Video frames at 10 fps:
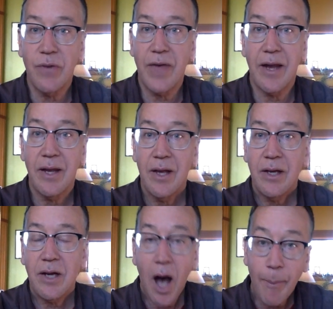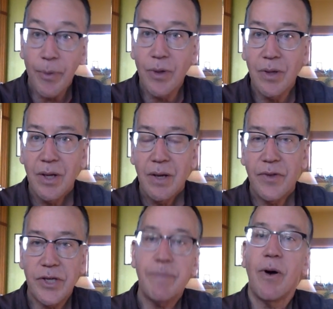that couple
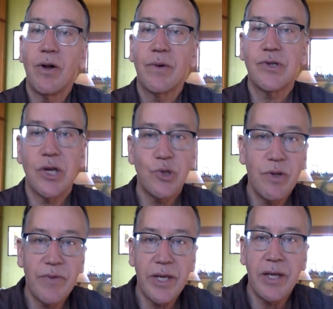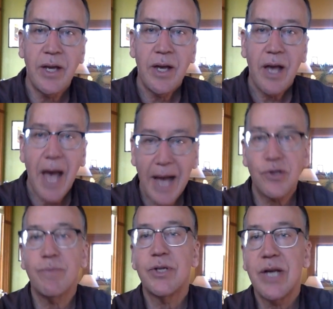the depolarization of the
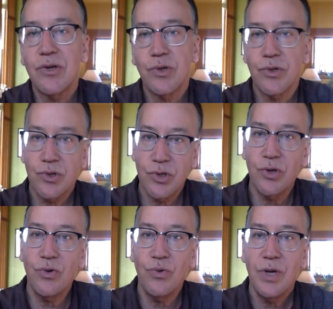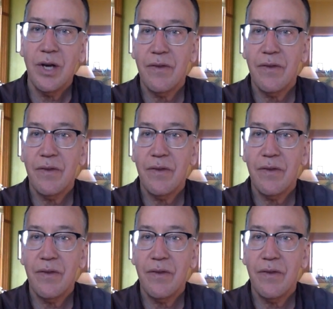action potential to,